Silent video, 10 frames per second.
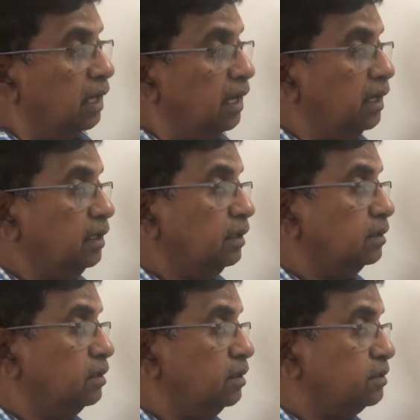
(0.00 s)
and
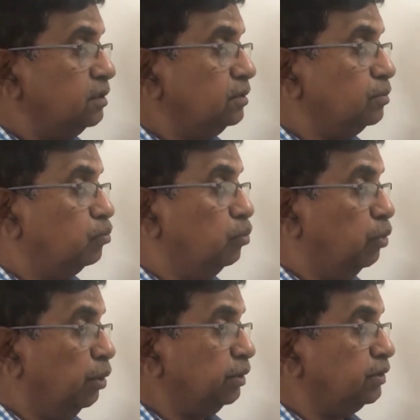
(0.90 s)
this is
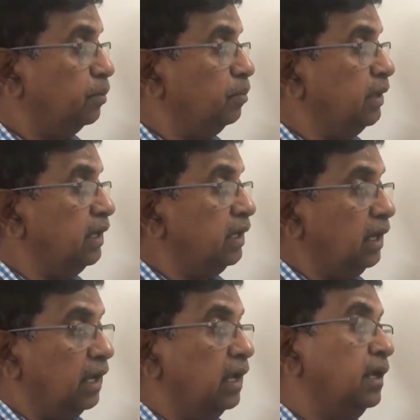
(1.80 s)
both
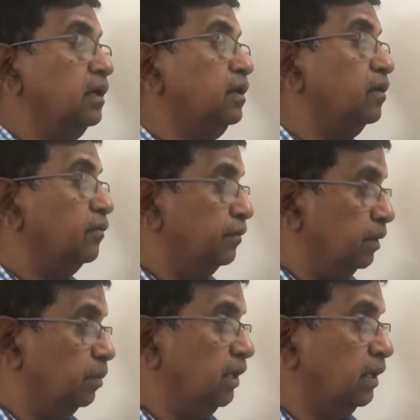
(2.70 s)
male and
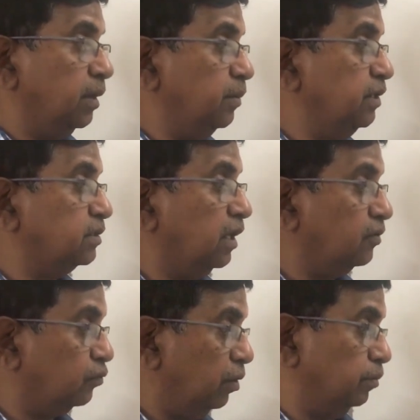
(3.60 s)
female gametes
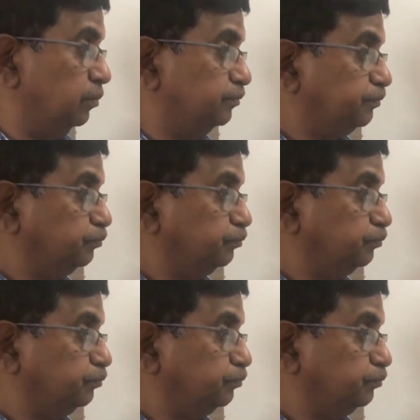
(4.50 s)
are formed.